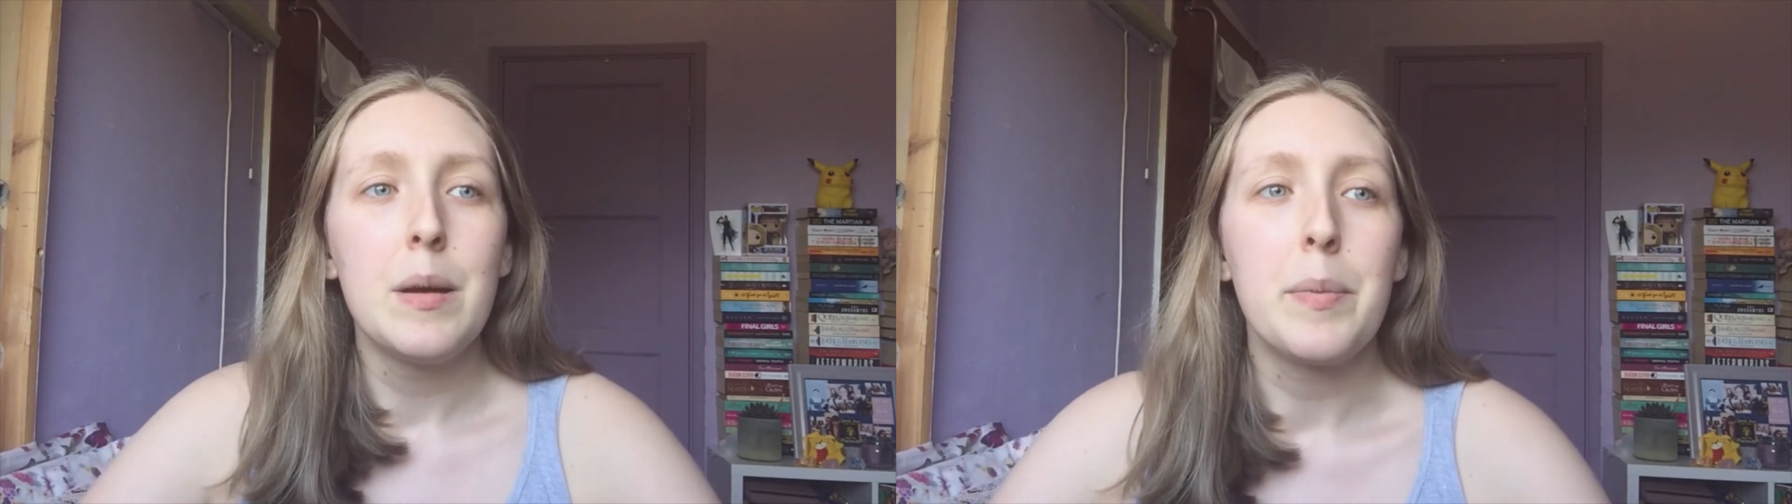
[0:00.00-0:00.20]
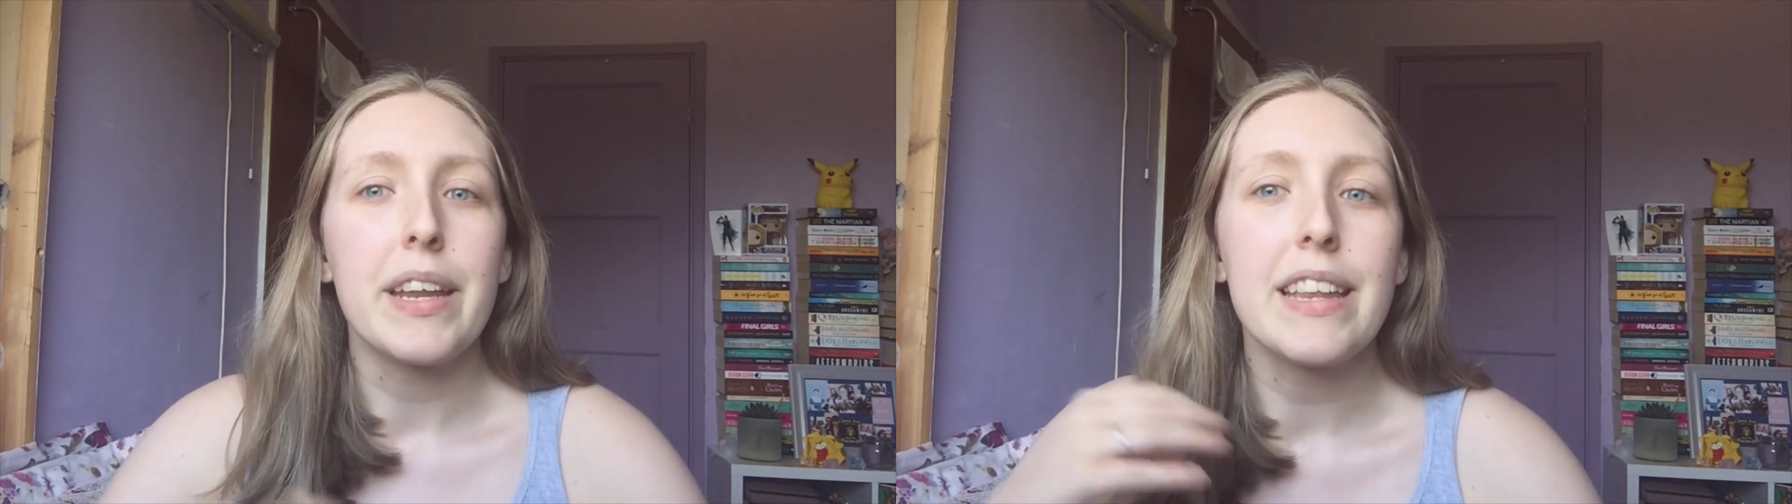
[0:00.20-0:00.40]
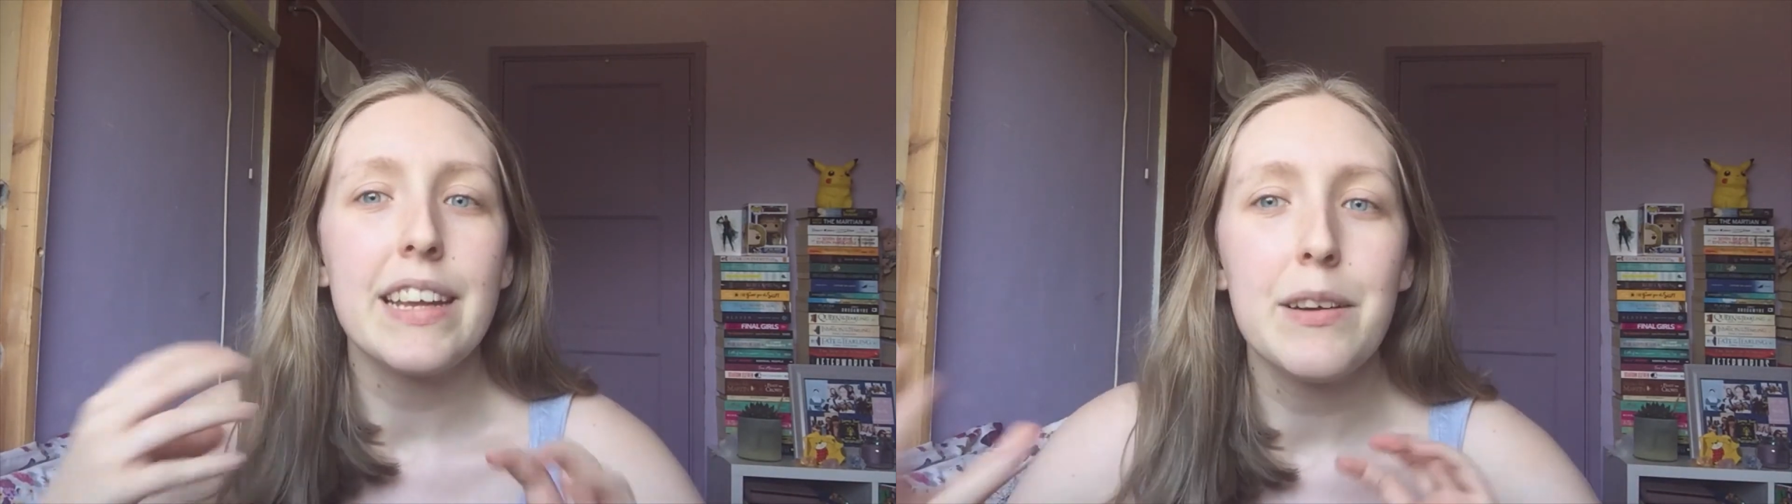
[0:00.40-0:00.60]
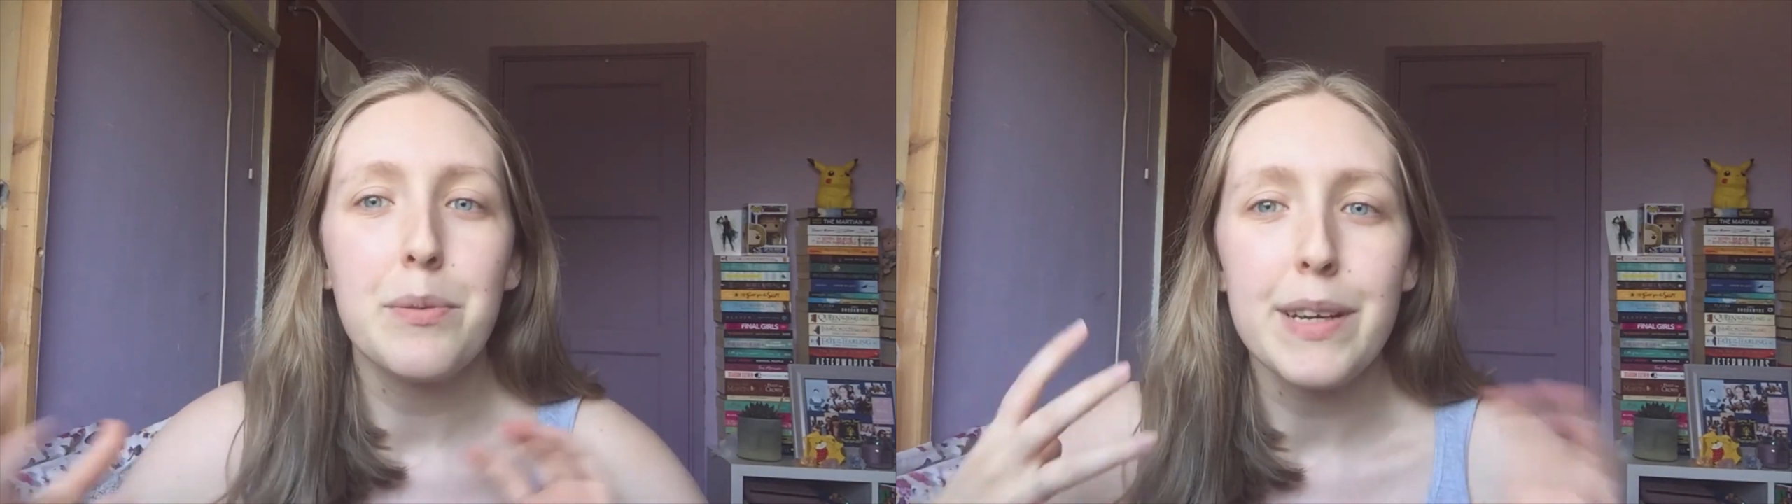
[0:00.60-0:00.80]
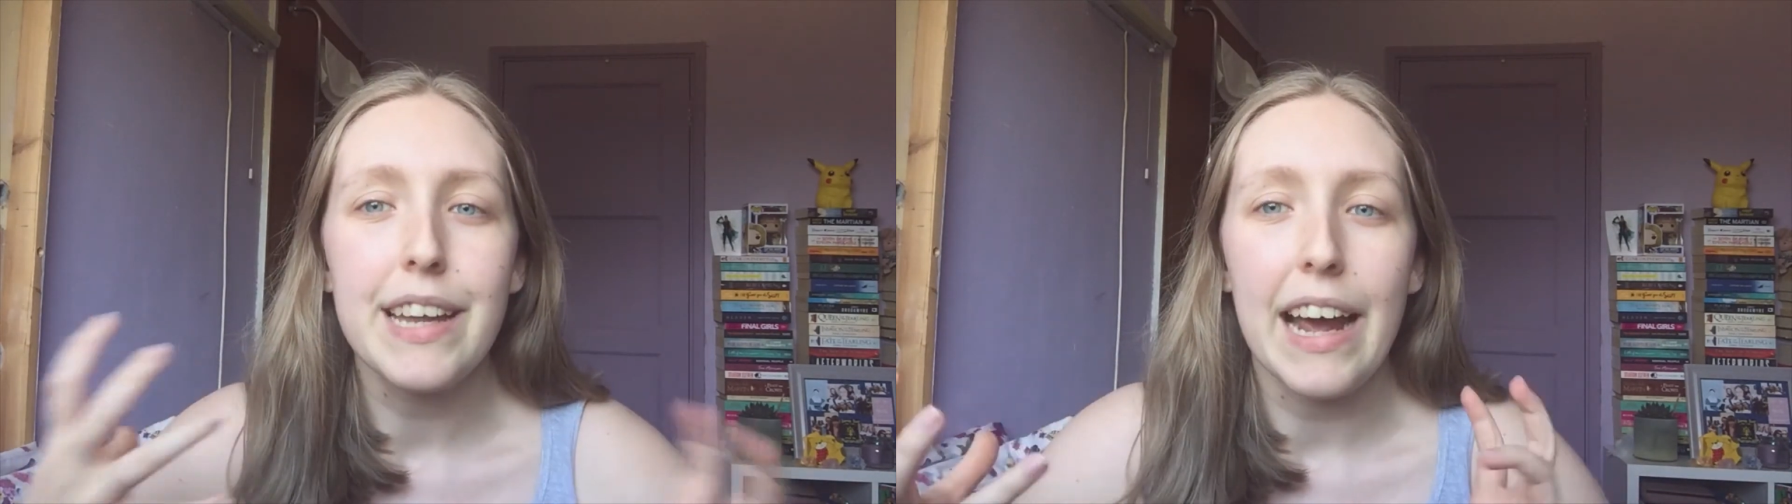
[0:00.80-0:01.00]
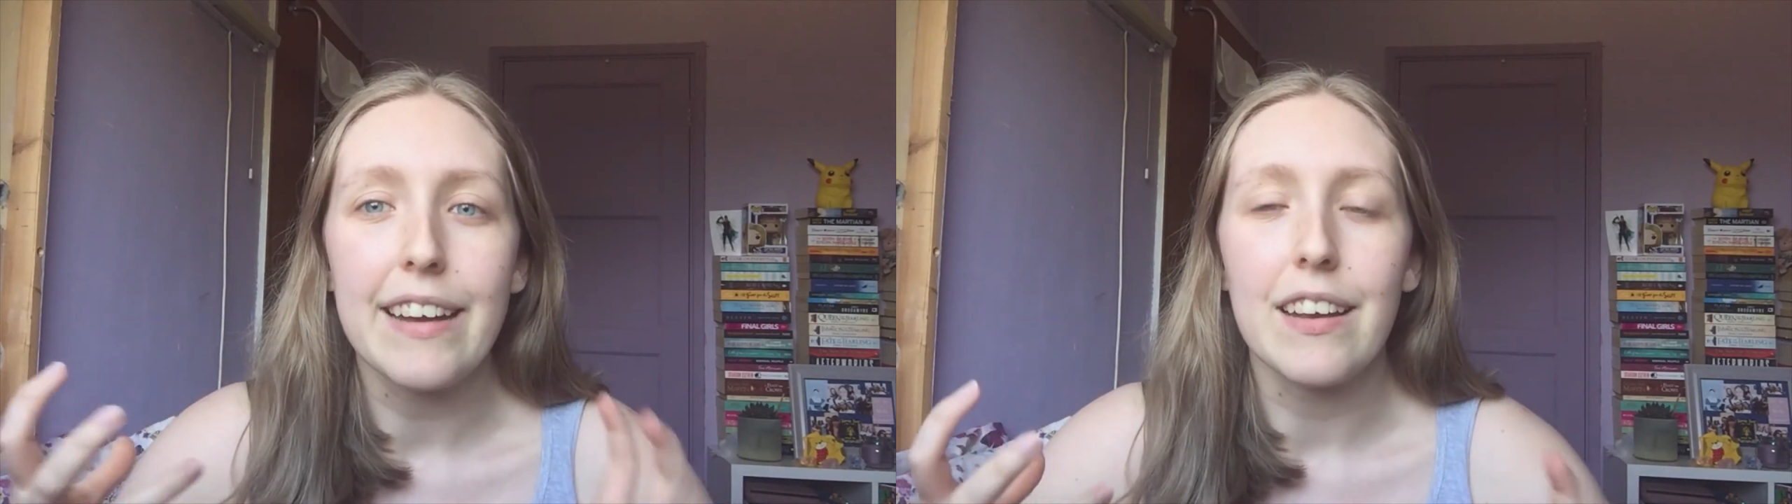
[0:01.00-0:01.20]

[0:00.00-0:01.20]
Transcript: But I think if we'd had